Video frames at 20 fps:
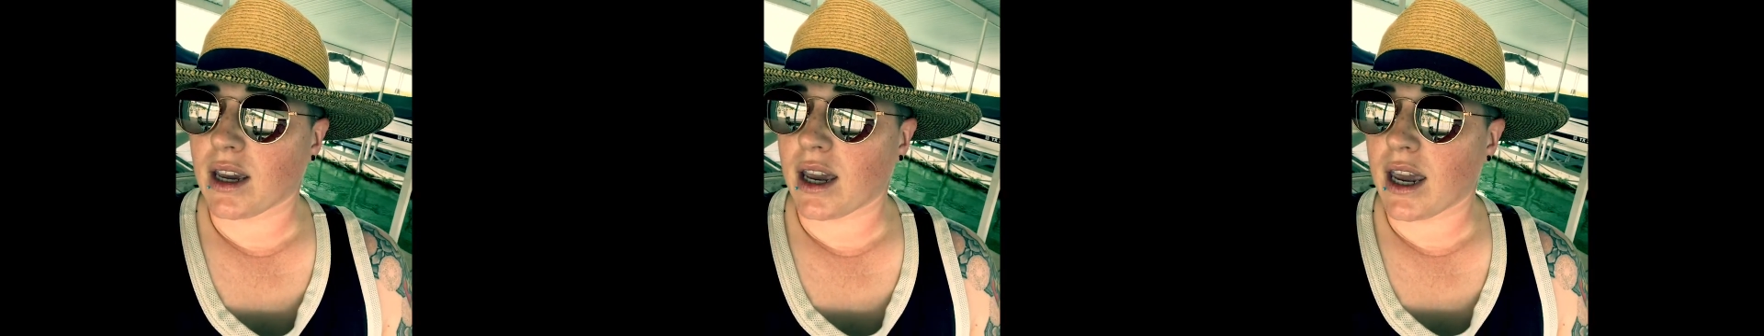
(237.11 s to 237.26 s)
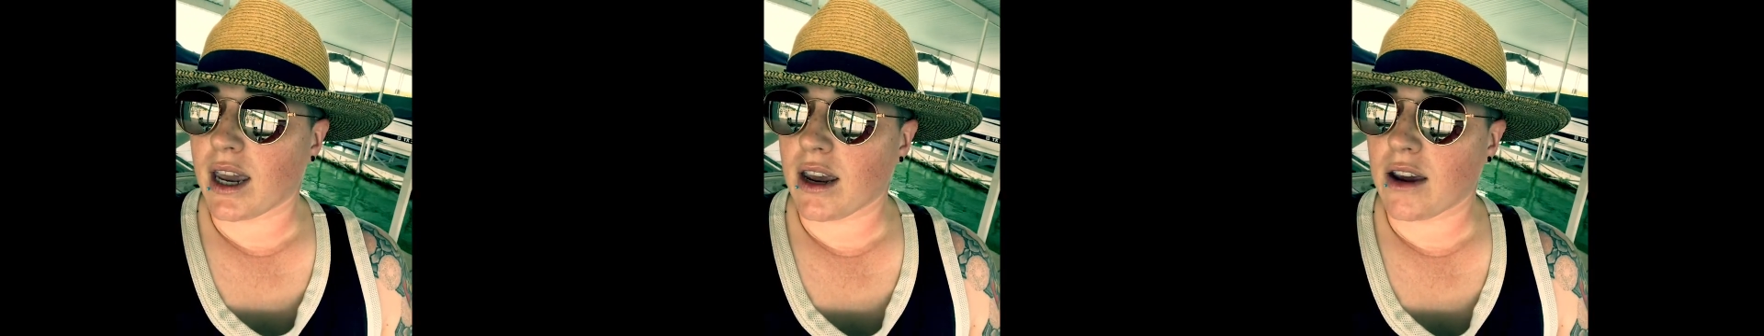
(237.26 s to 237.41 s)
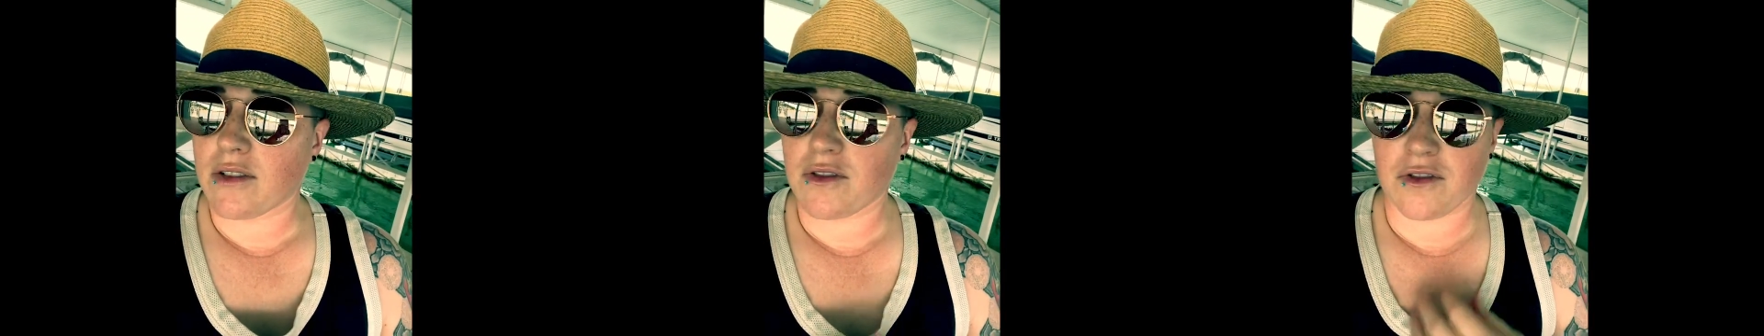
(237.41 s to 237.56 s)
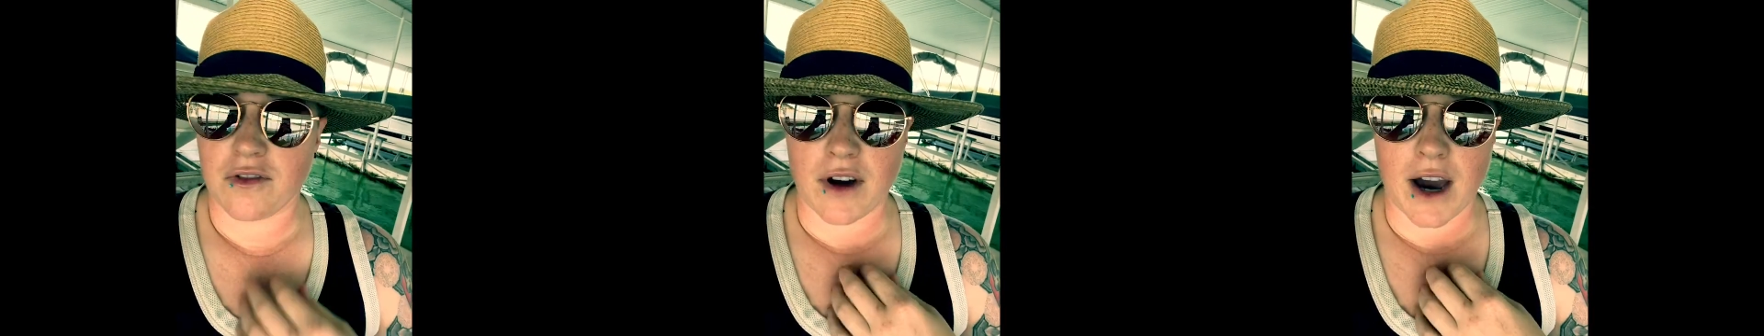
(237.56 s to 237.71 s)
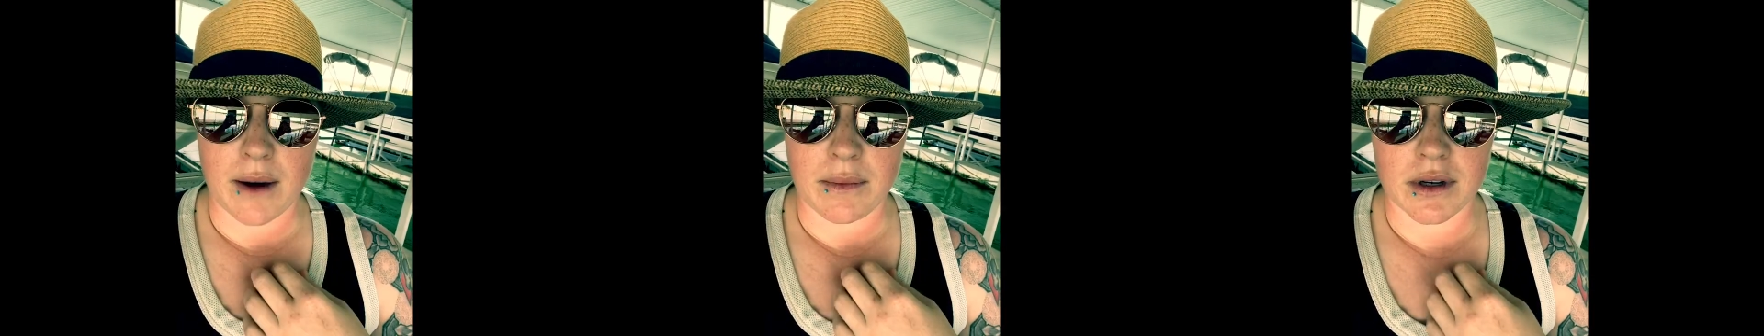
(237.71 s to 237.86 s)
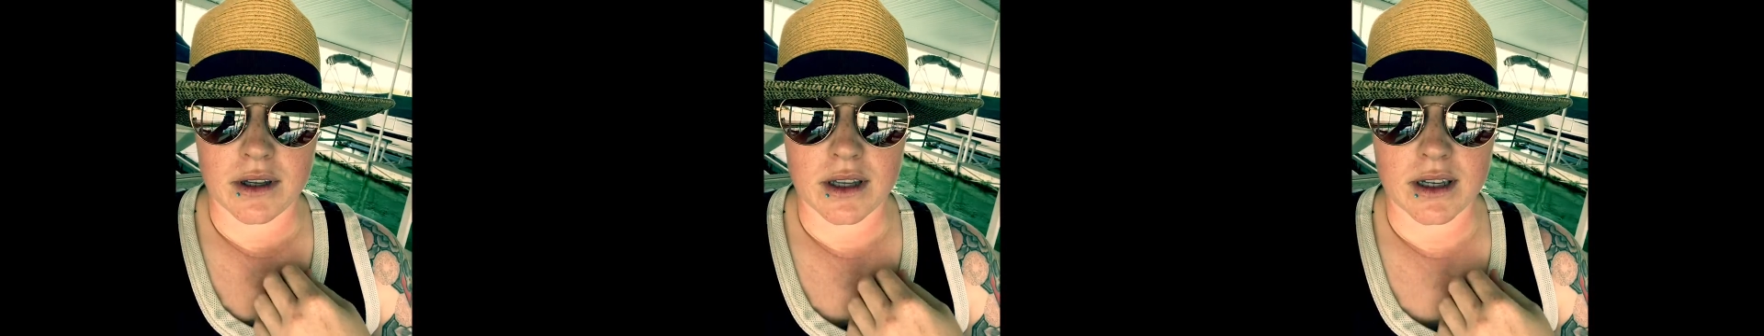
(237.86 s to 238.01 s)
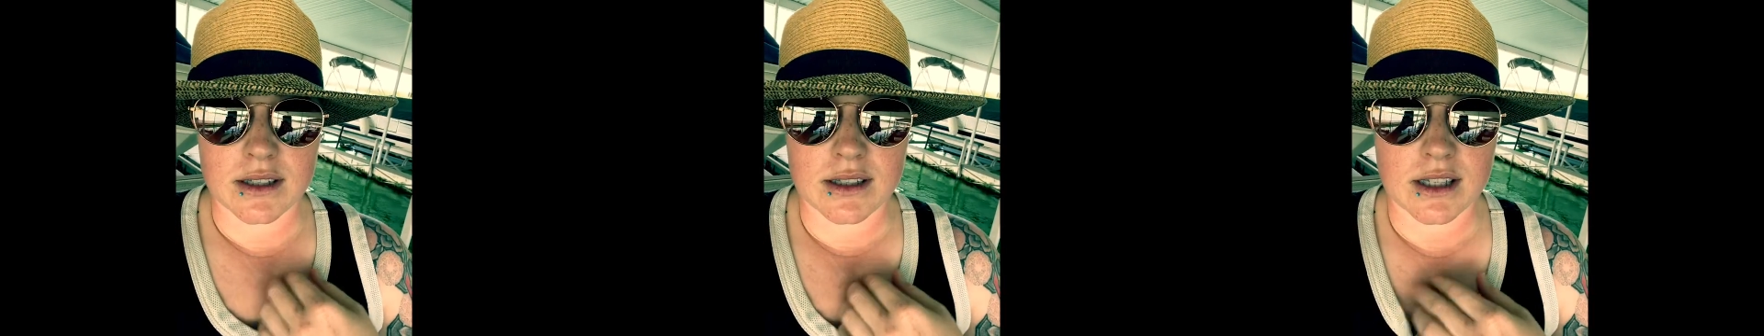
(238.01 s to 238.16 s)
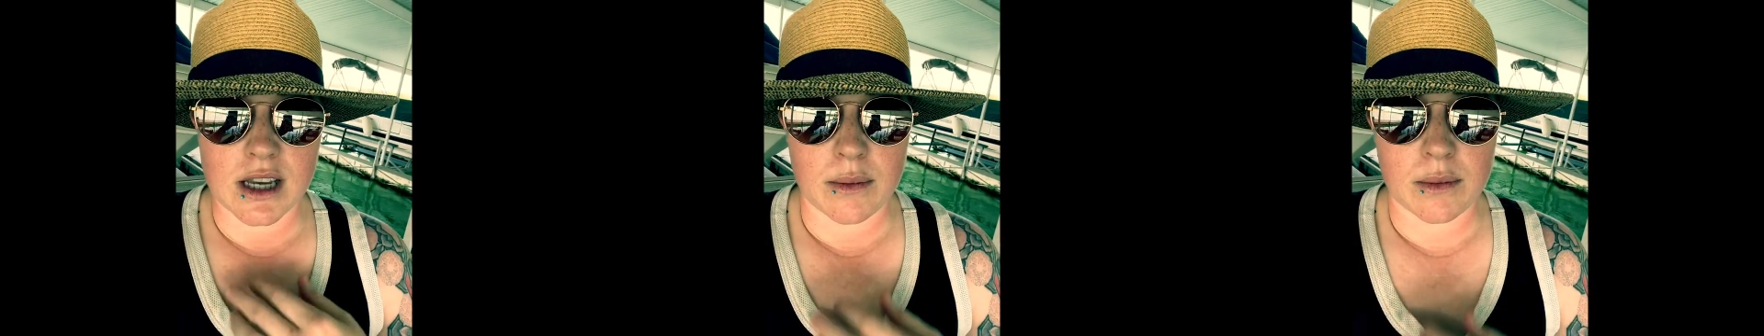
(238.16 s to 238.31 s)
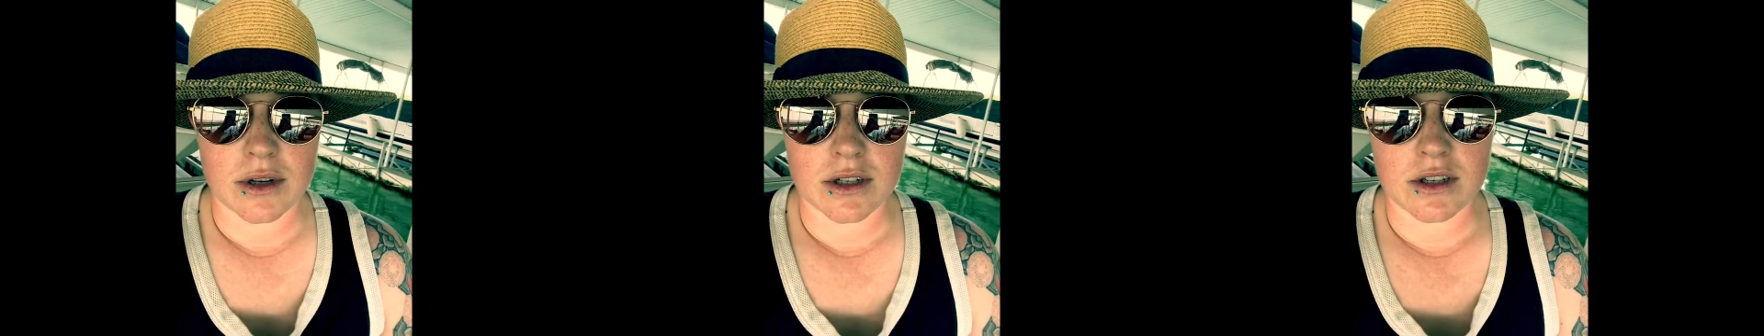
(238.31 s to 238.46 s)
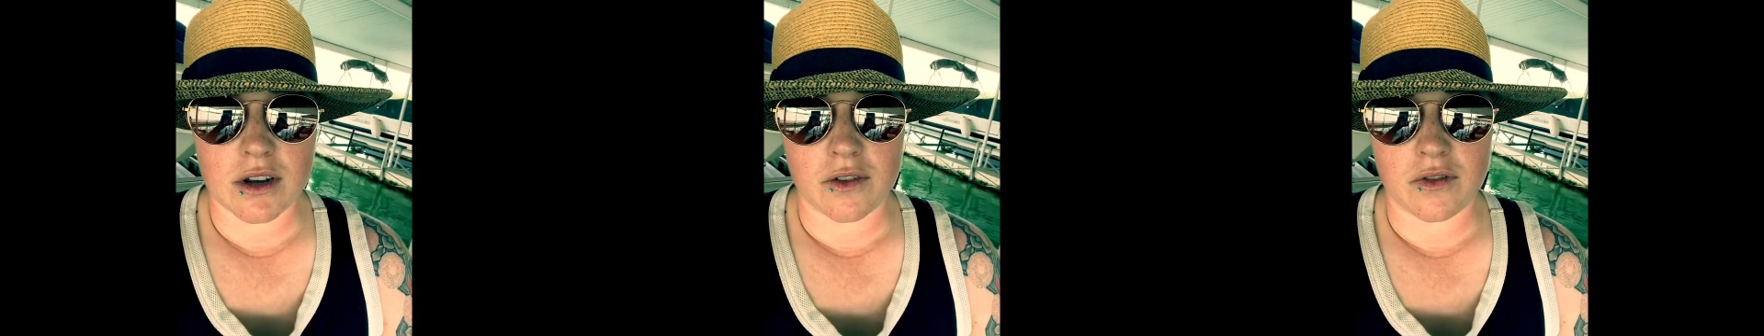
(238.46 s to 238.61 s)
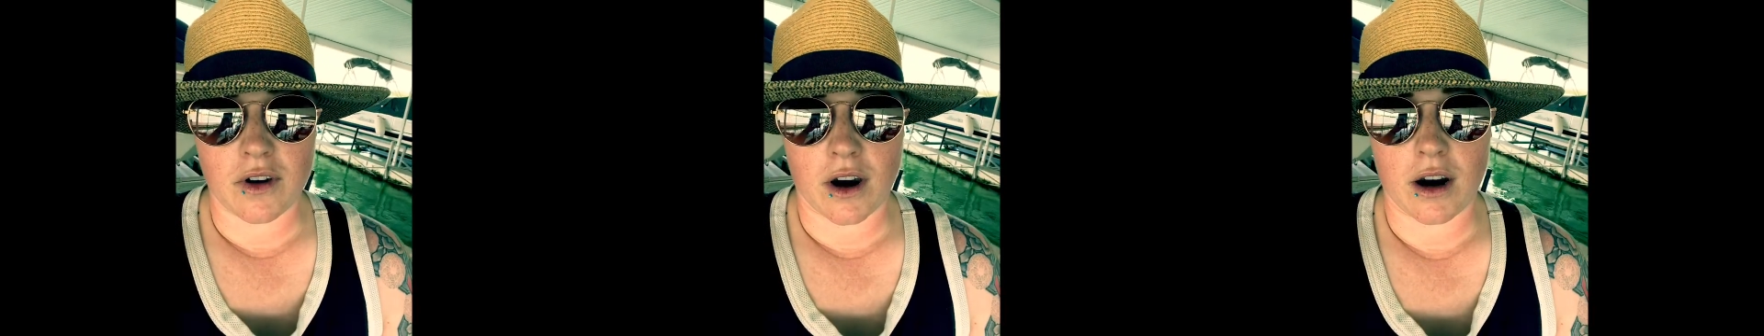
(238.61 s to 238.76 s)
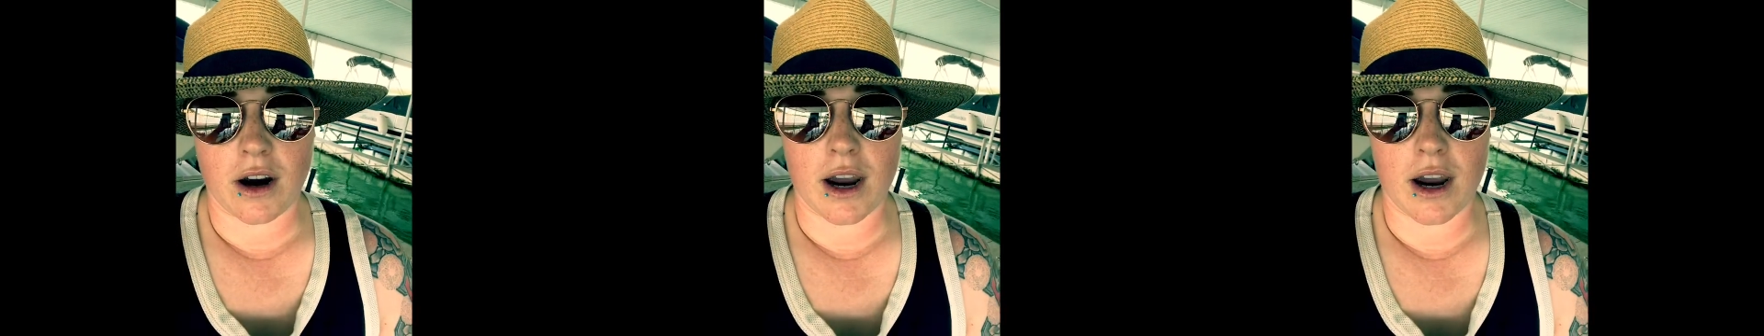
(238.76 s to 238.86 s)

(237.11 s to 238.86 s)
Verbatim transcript: a fabulous summer so far.